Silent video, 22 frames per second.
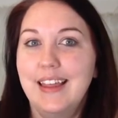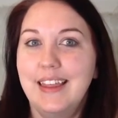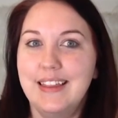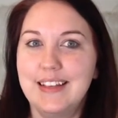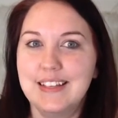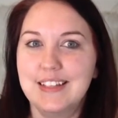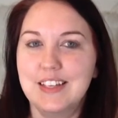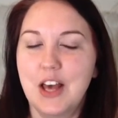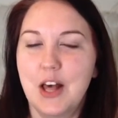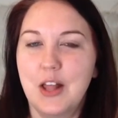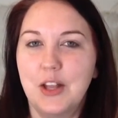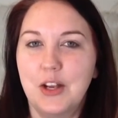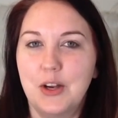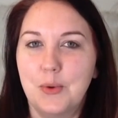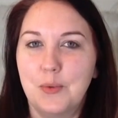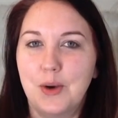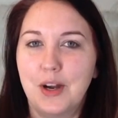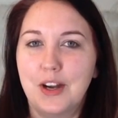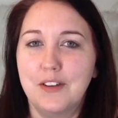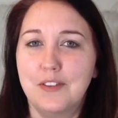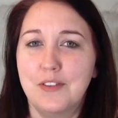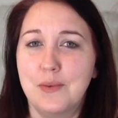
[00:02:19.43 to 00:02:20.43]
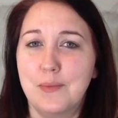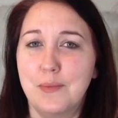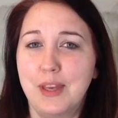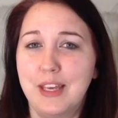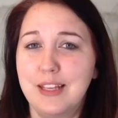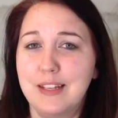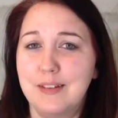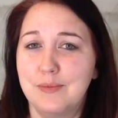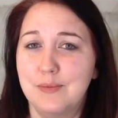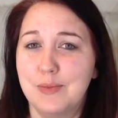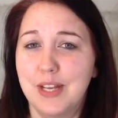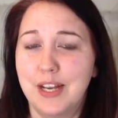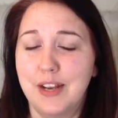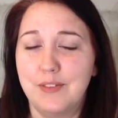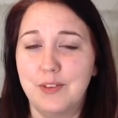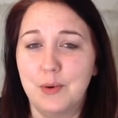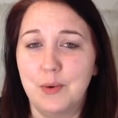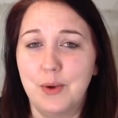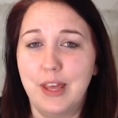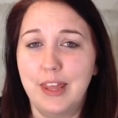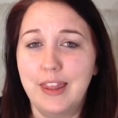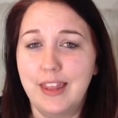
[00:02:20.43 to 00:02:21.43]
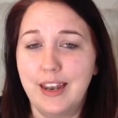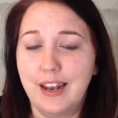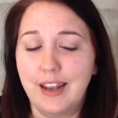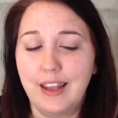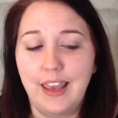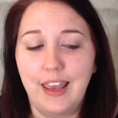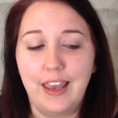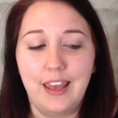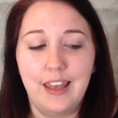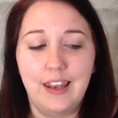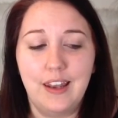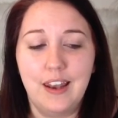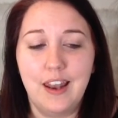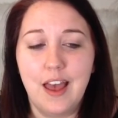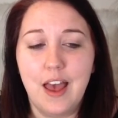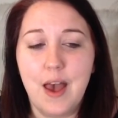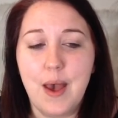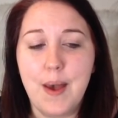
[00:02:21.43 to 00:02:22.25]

this color work for me in whatever way that I can.